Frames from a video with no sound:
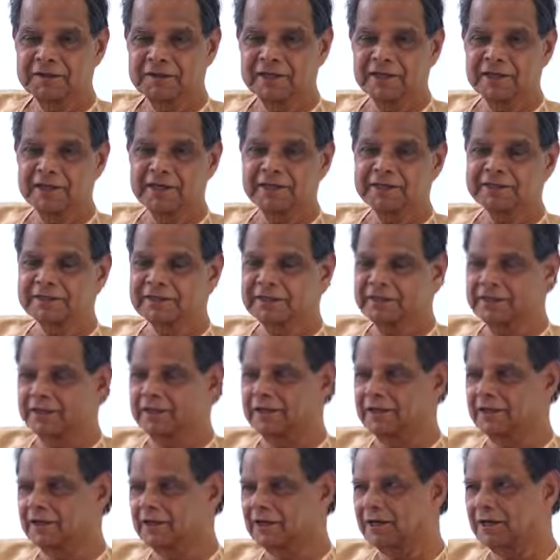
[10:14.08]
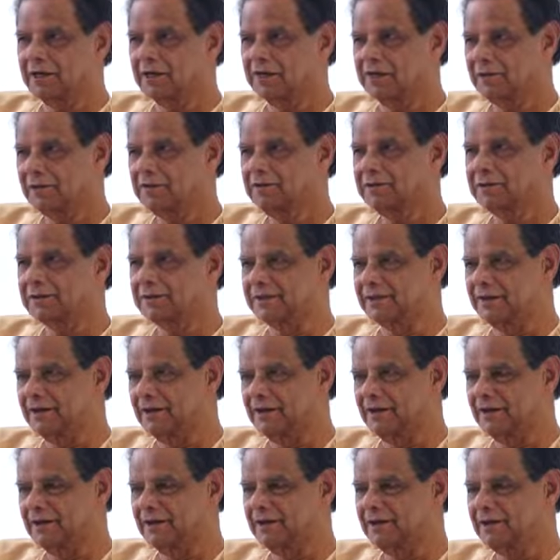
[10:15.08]
He is here
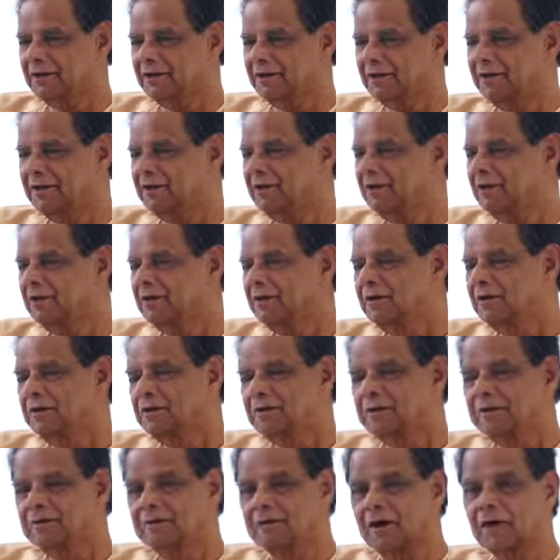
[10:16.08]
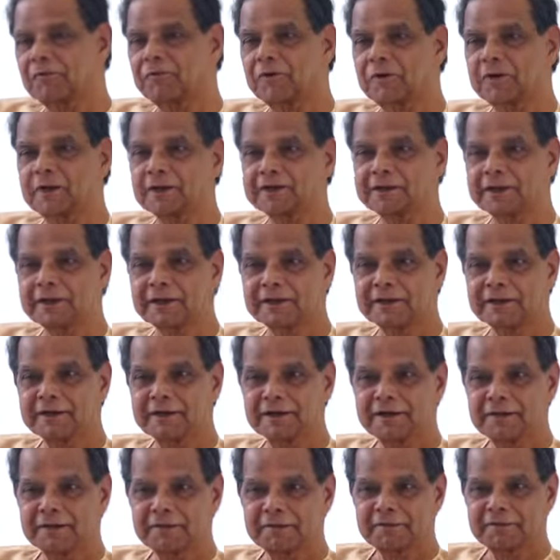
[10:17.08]
still, not for
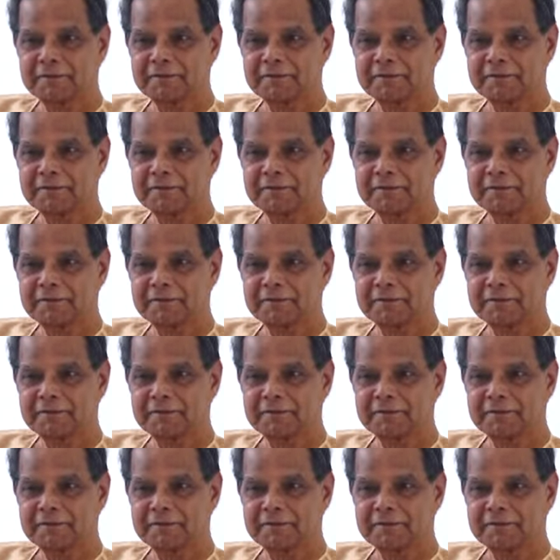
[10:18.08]
nothing.